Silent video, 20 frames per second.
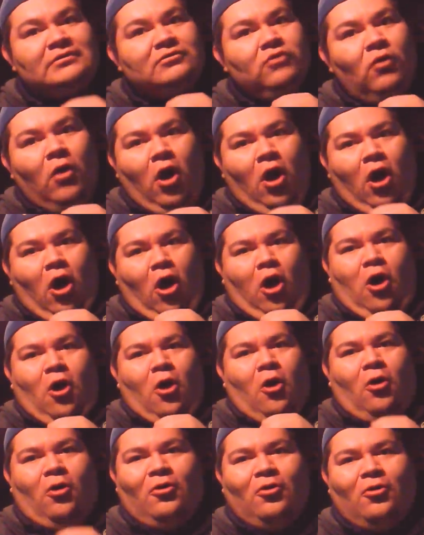
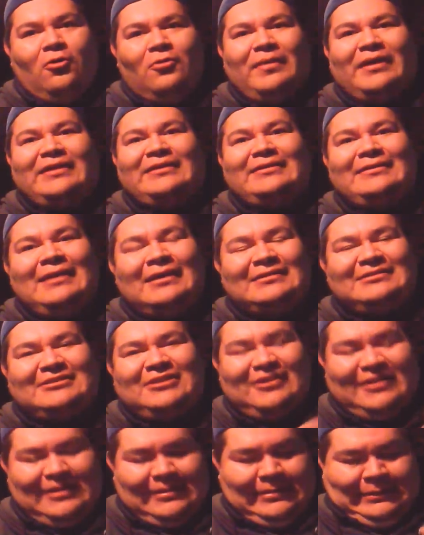Woo! My
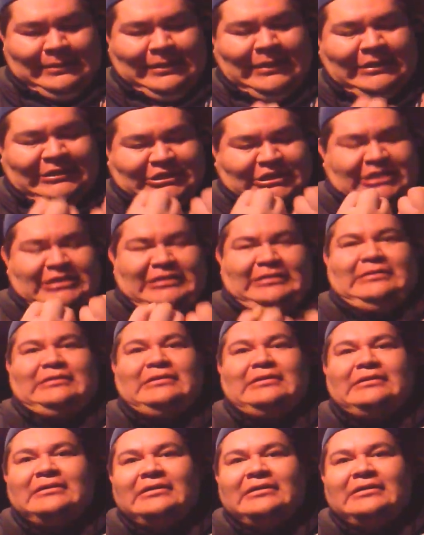nuts are clenching.